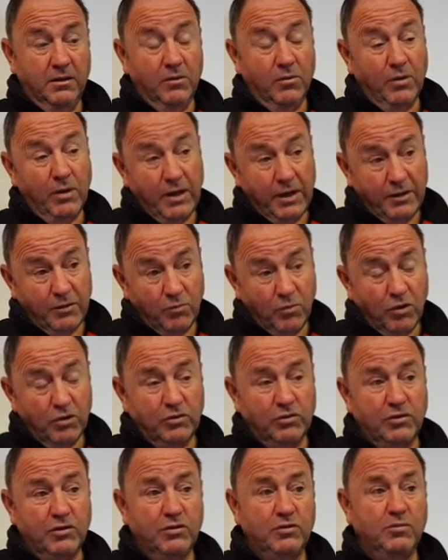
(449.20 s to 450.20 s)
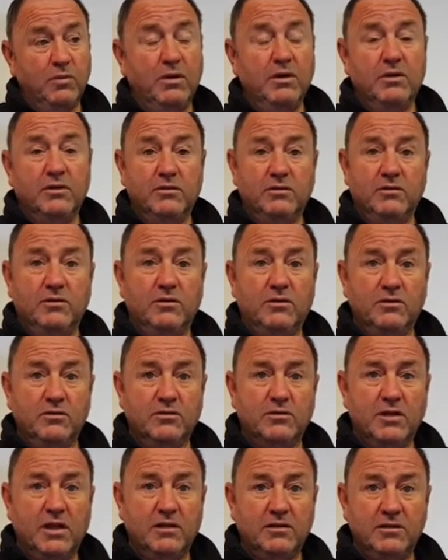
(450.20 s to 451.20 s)
we had them watched as well on, on
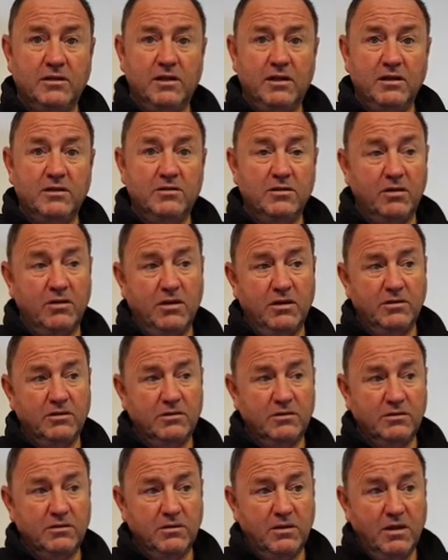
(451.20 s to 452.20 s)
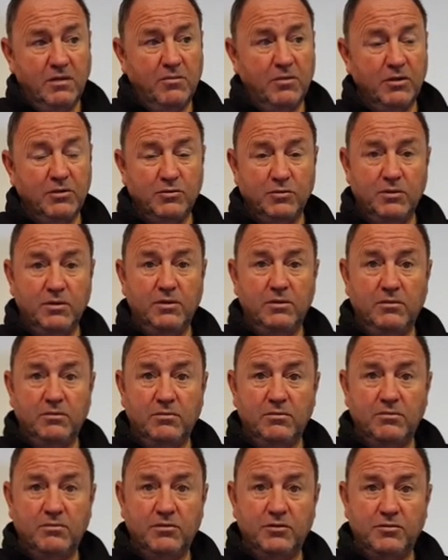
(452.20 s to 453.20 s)
Saturday, so that's how much we
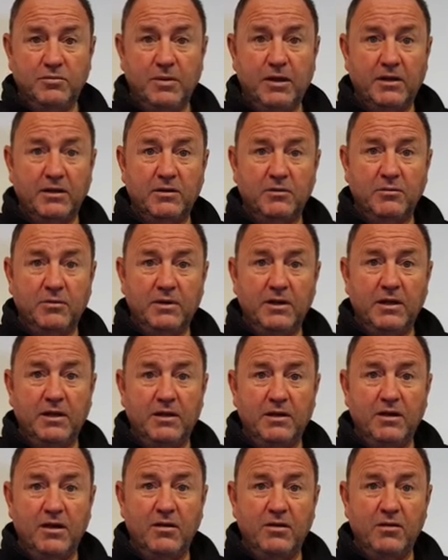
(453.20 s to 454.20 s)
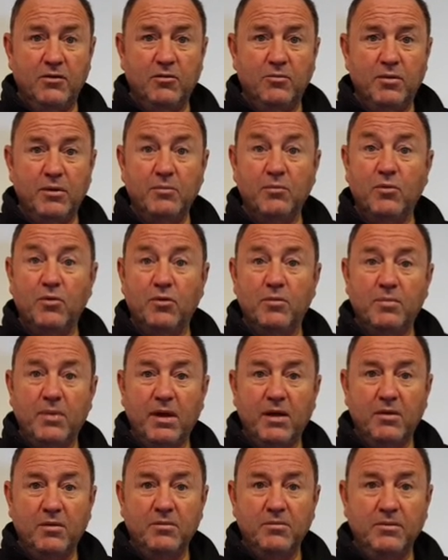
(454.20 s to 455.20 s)
respect that we need to know a little bit more
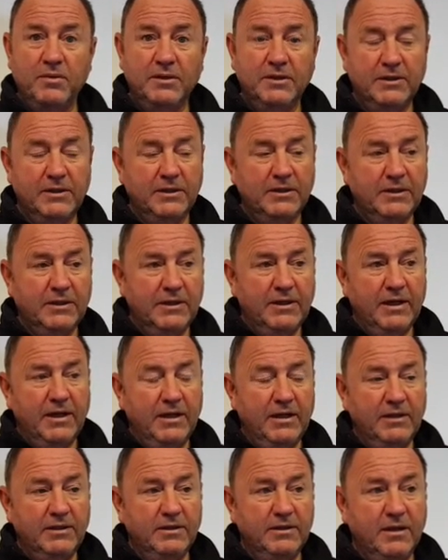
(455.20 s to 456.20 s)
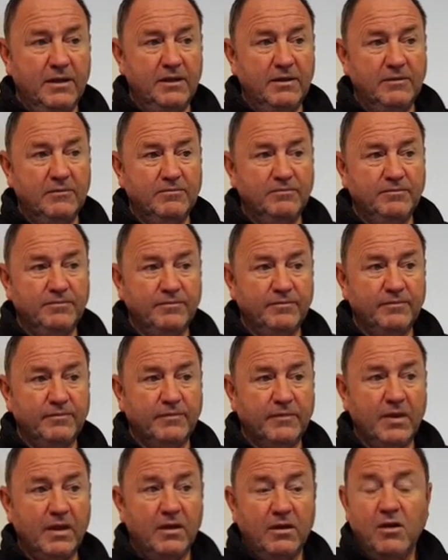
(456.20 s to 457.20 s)
about them. And, um,
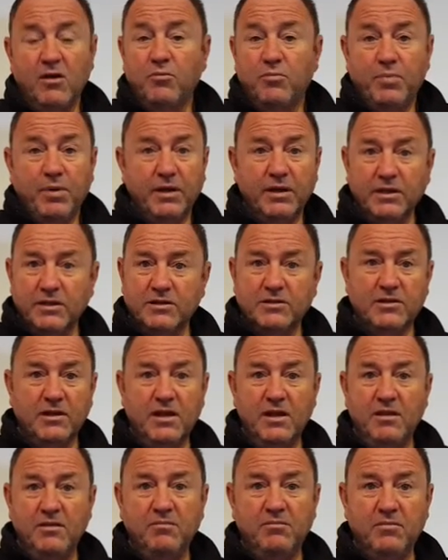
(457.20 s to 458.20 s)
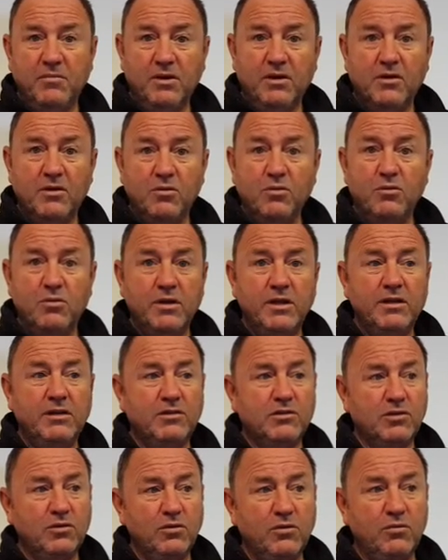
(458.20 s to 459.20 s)
and I'll pick the team according
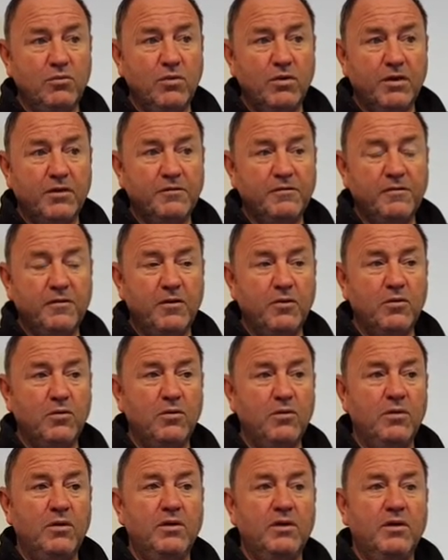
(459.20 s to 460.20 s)
to what I feel